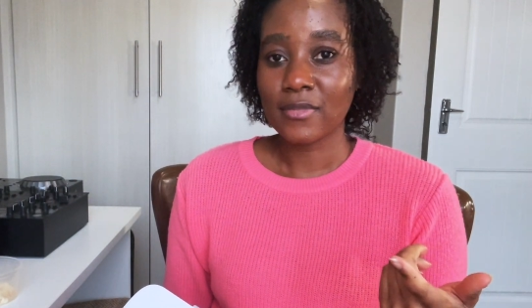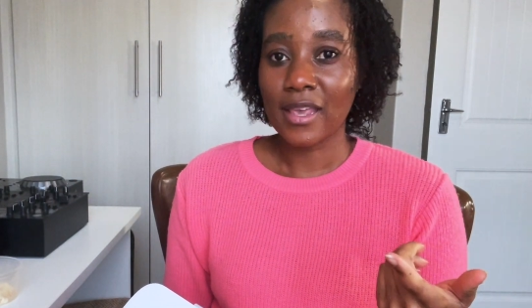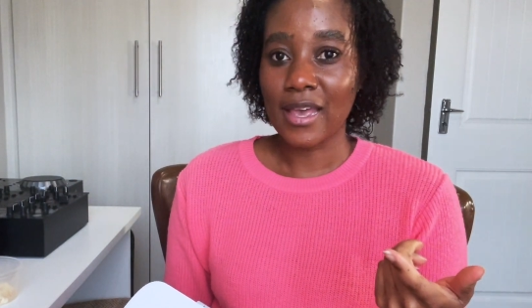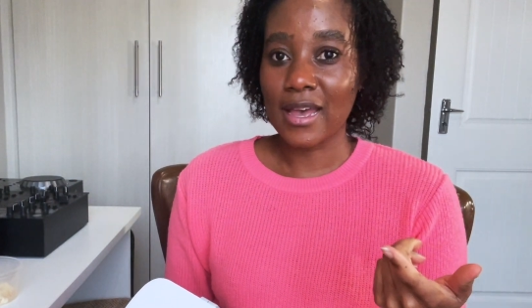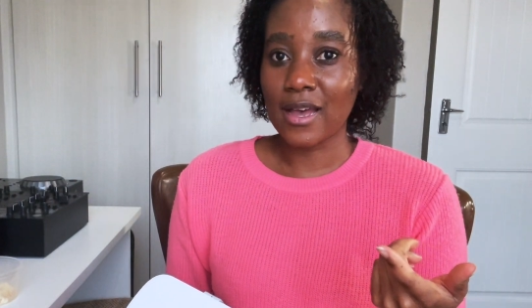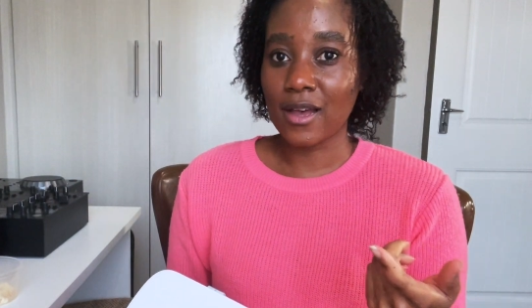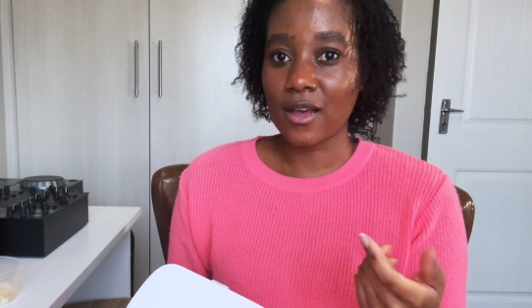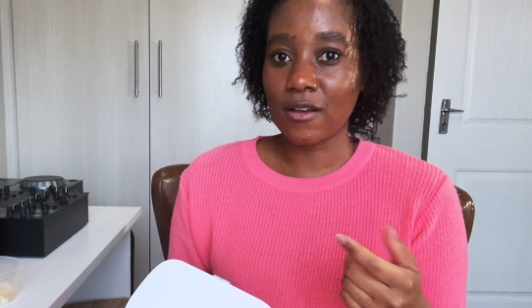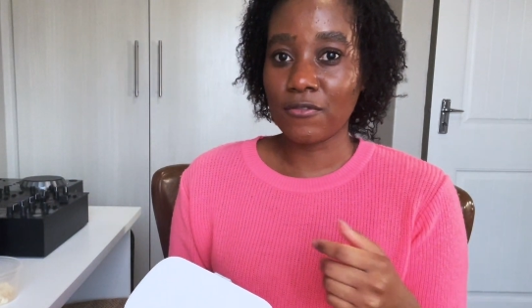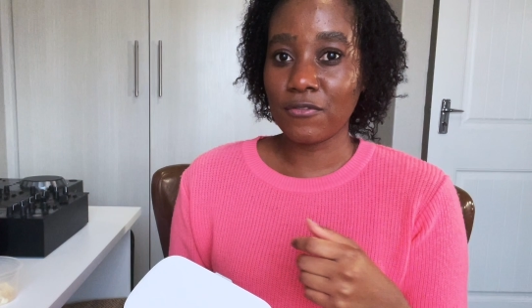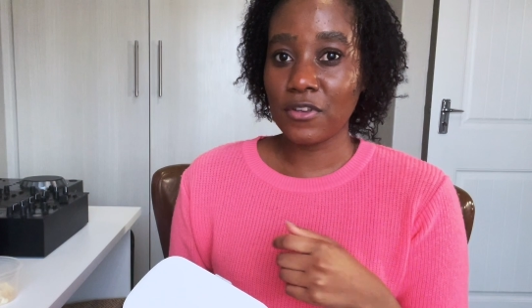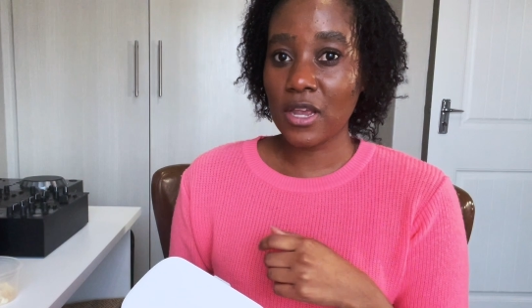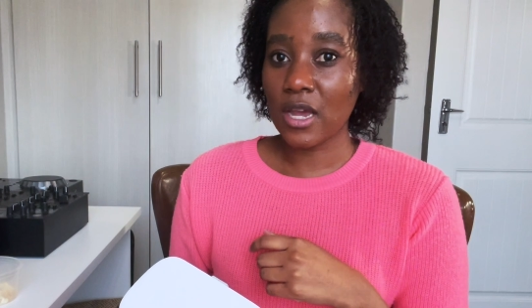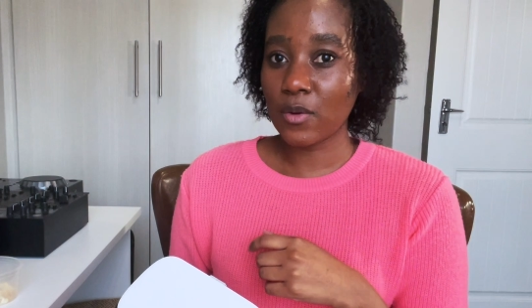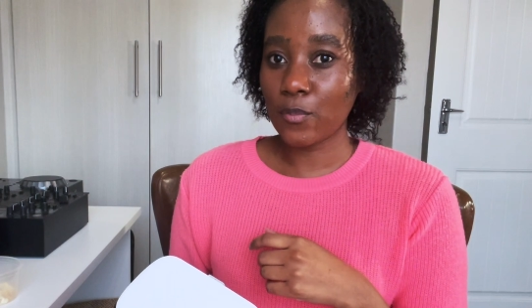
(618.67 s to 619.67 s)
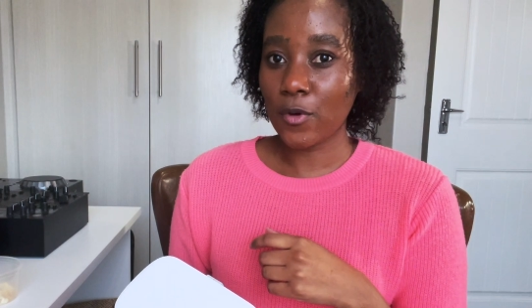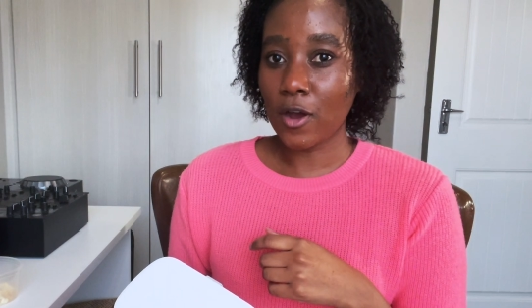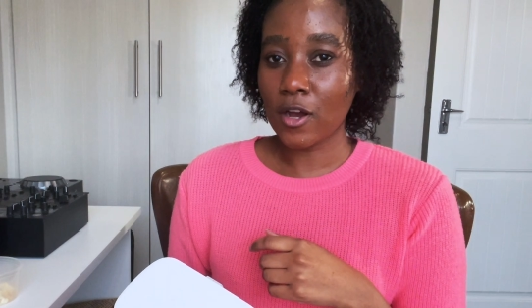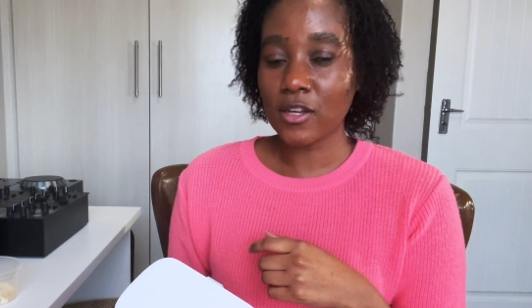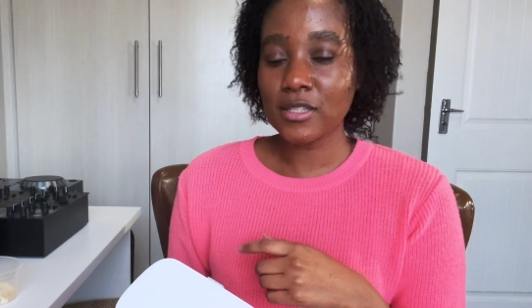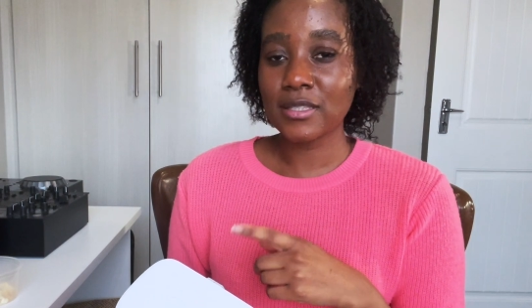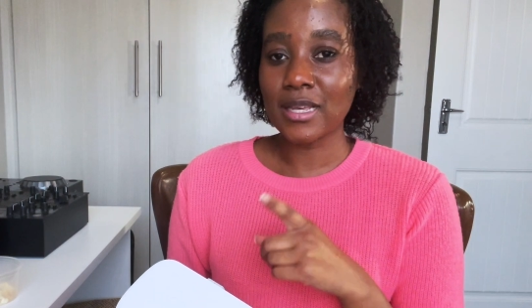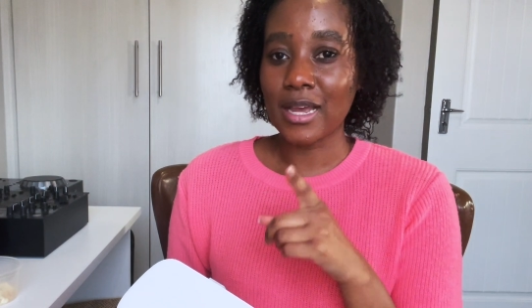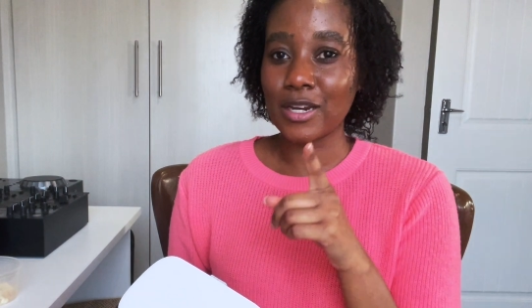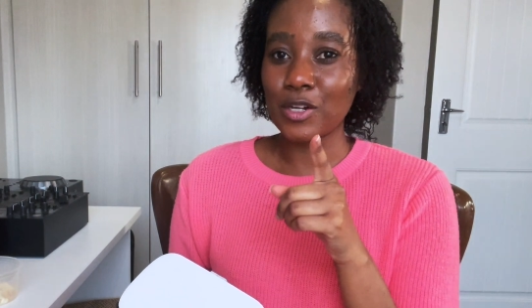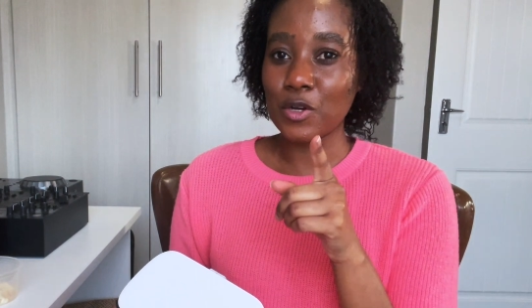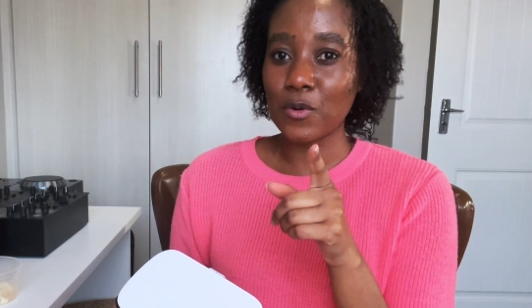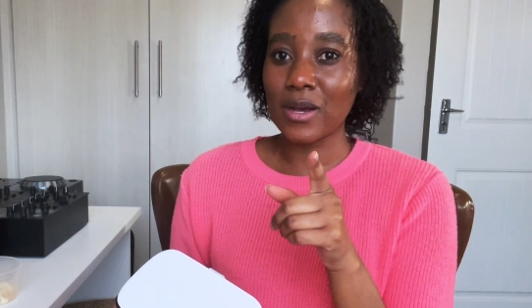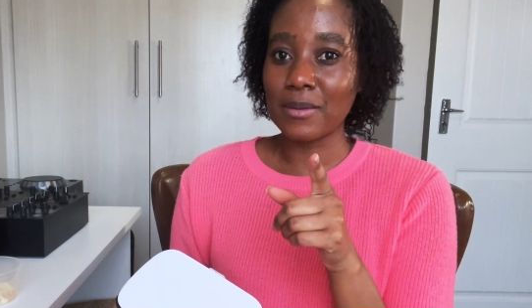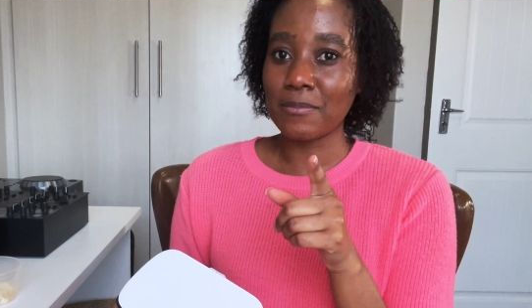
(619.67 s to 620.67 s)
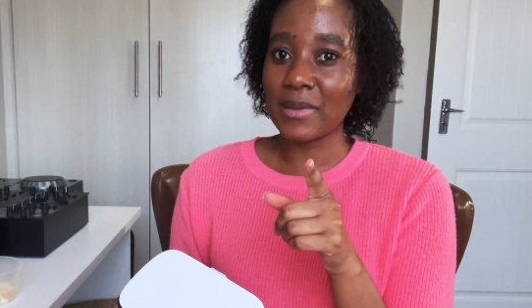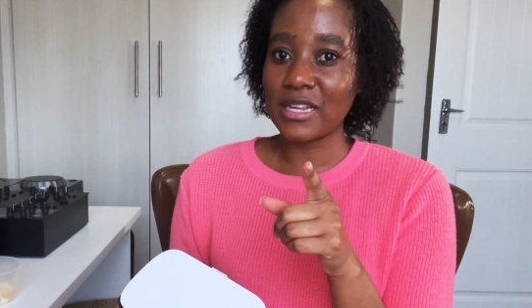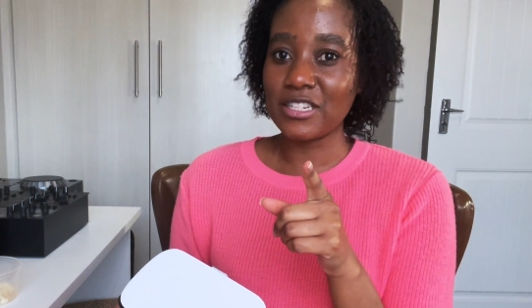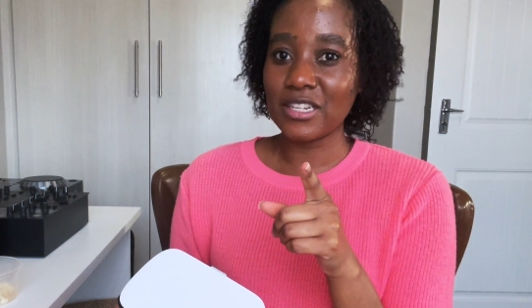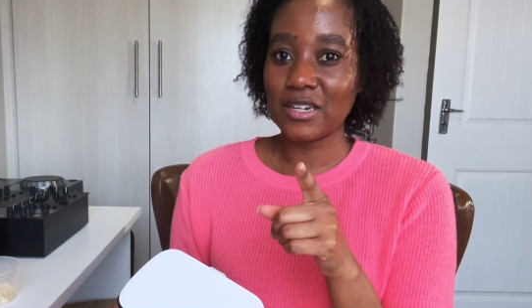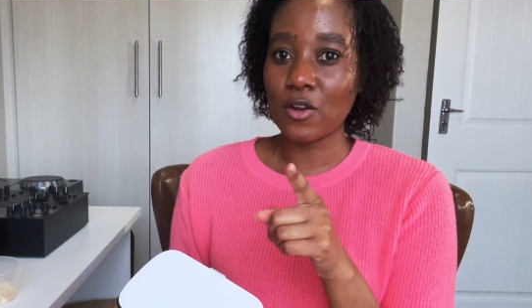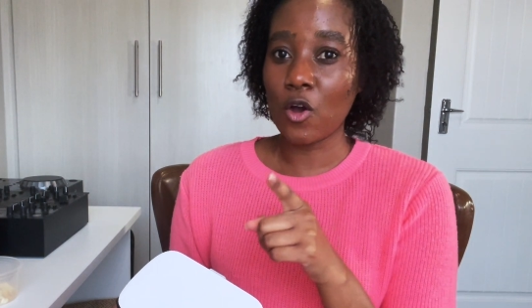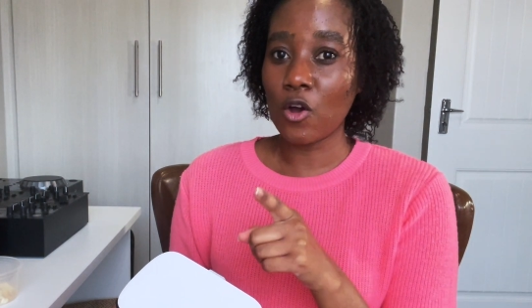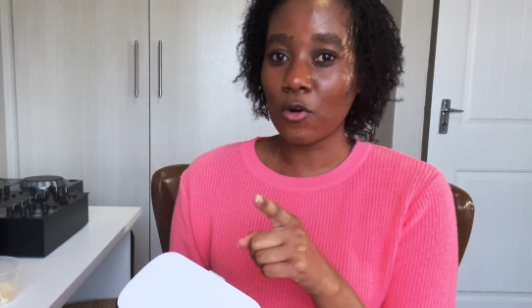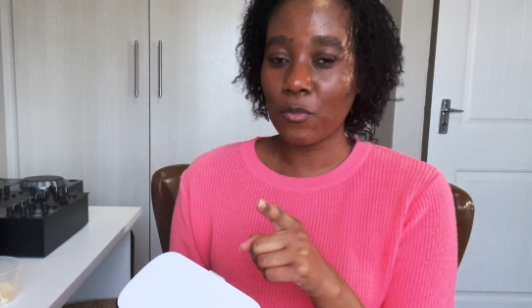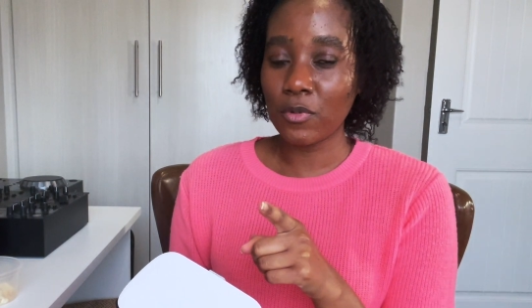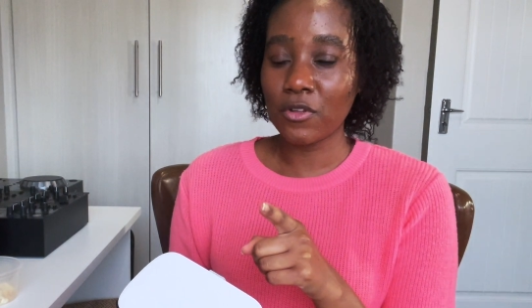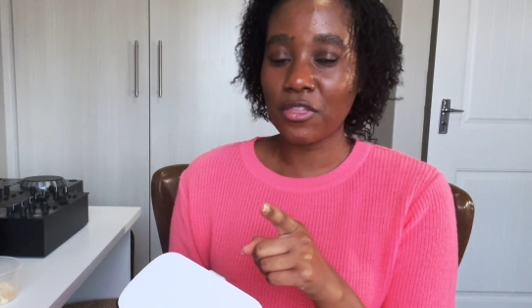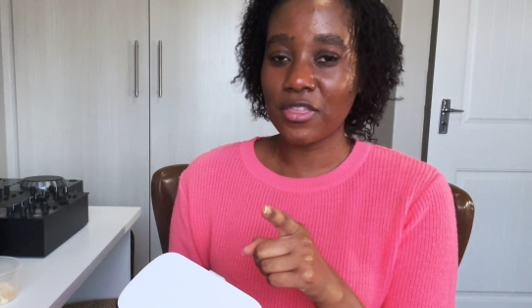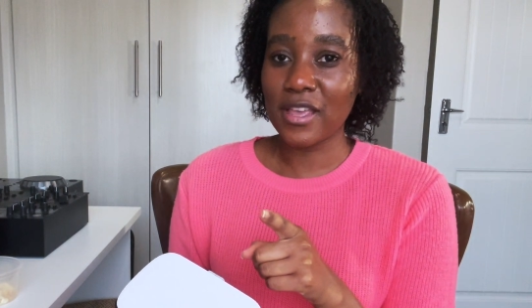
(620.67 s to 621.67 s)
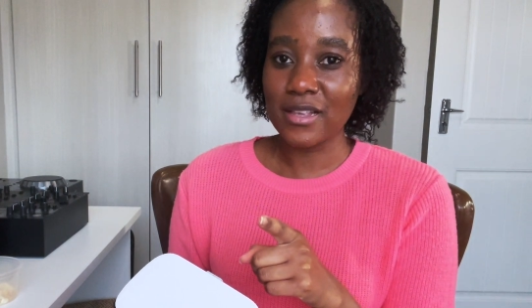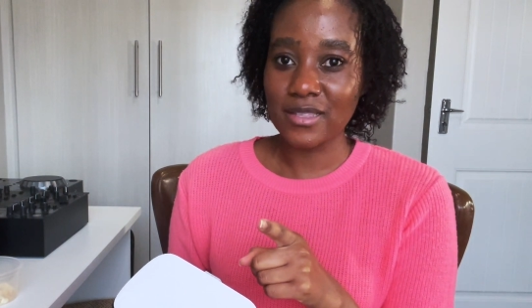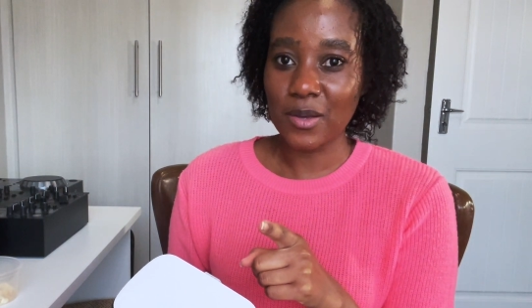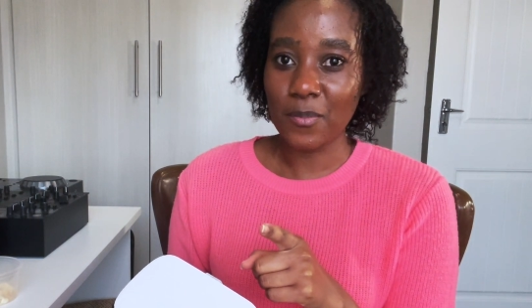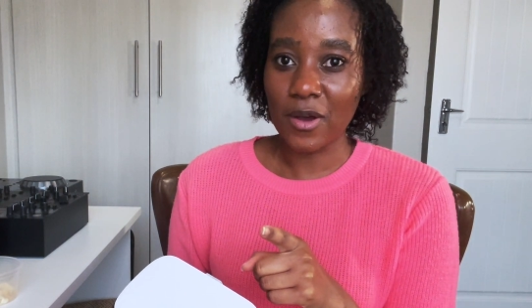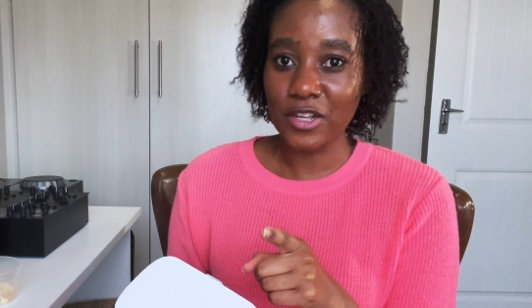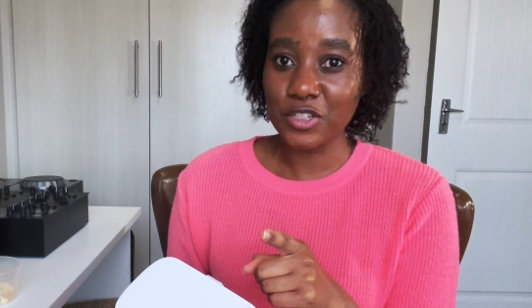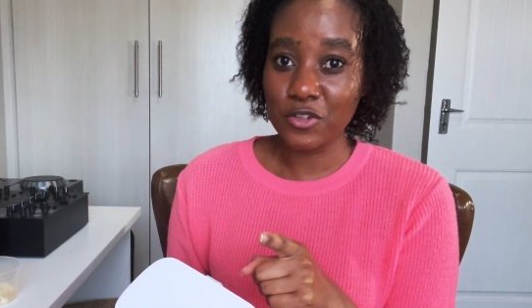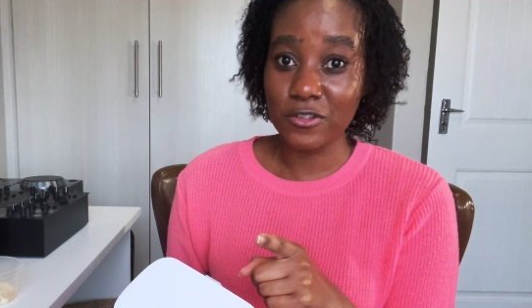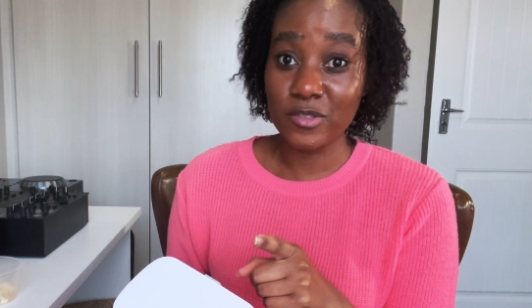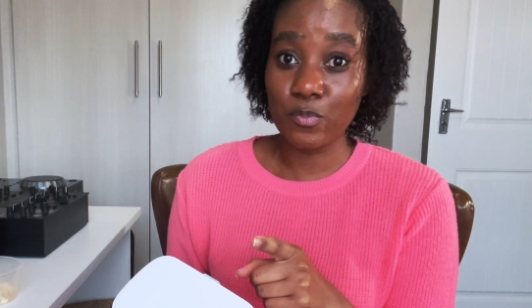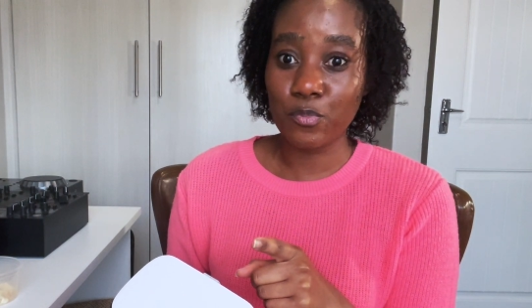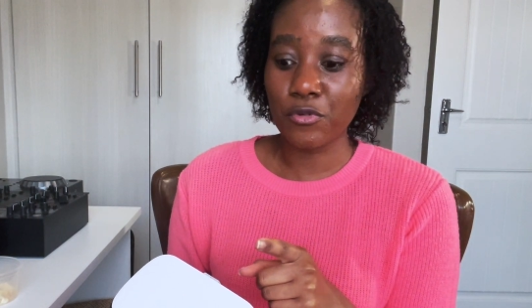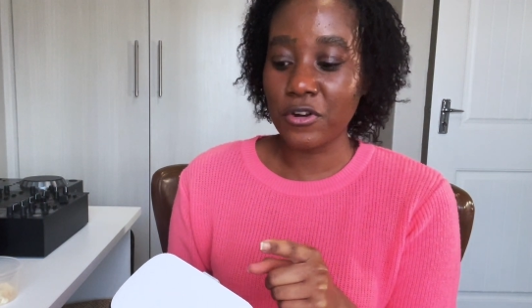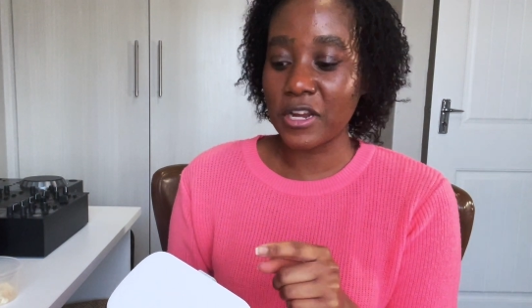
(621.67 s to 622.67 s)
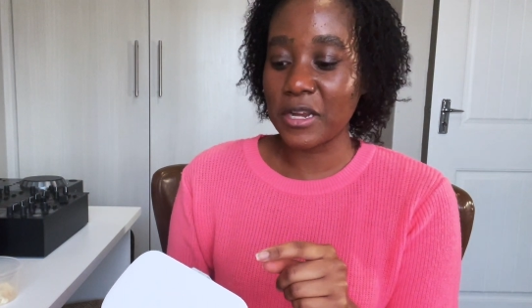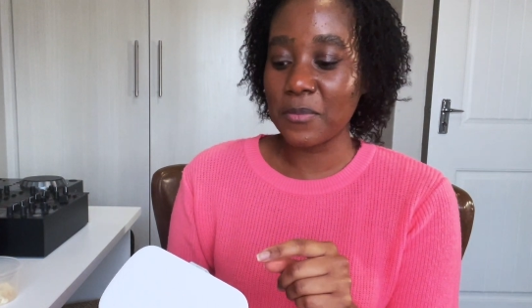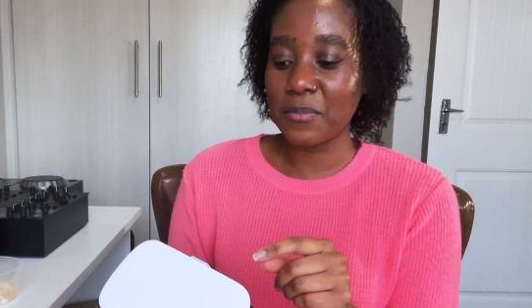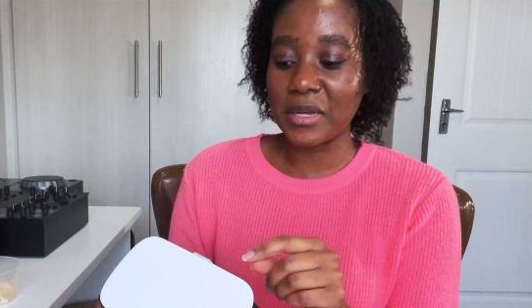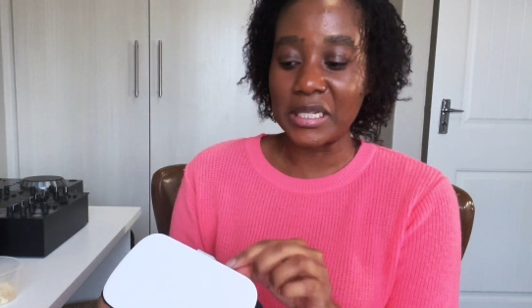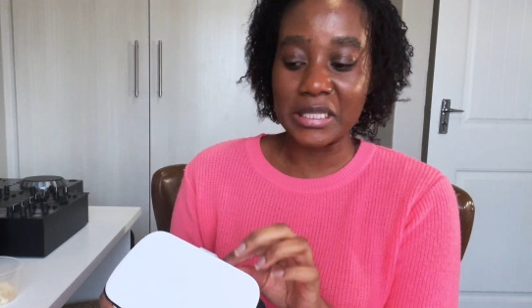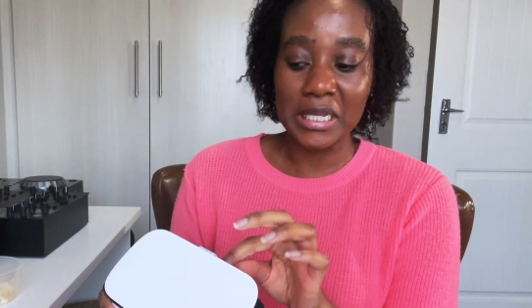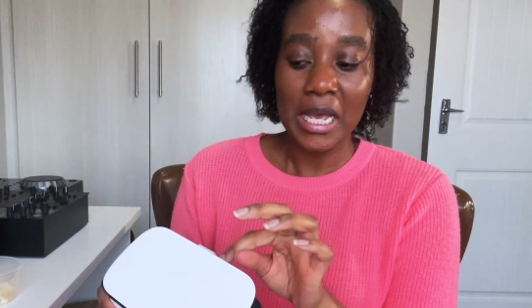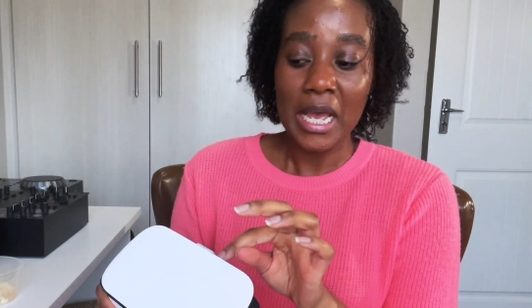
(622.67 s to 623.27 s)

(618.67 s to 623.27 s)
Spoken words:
VR box, I know I mentioned horrible things about your spring, but